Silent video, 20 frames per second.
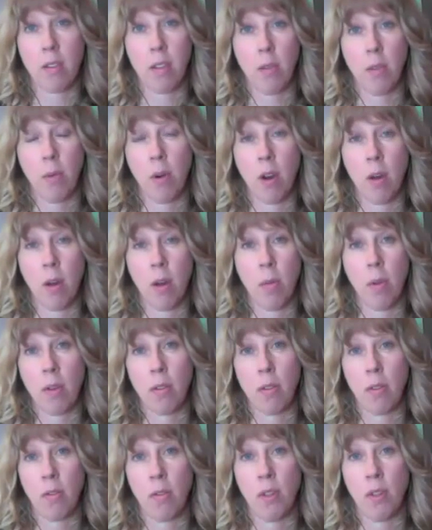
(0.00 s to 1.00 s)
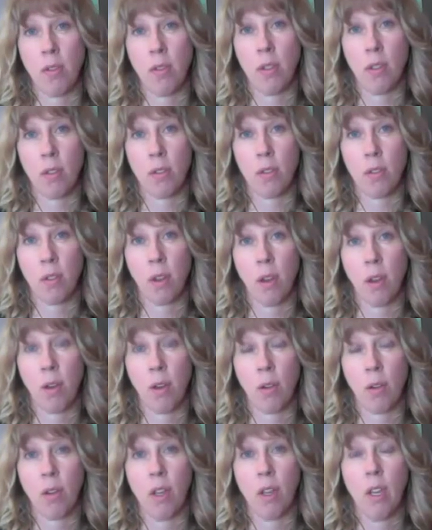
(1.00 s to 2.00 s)
where I was a few years
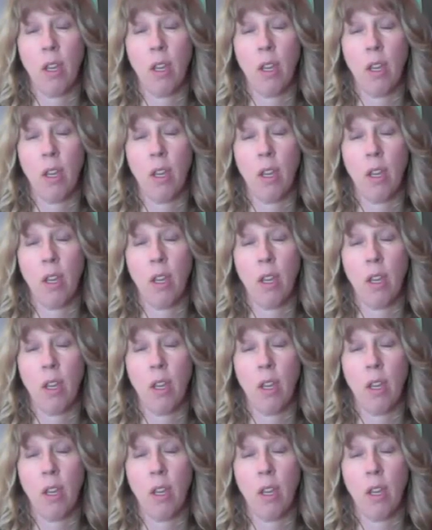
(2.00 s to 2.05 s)
ago.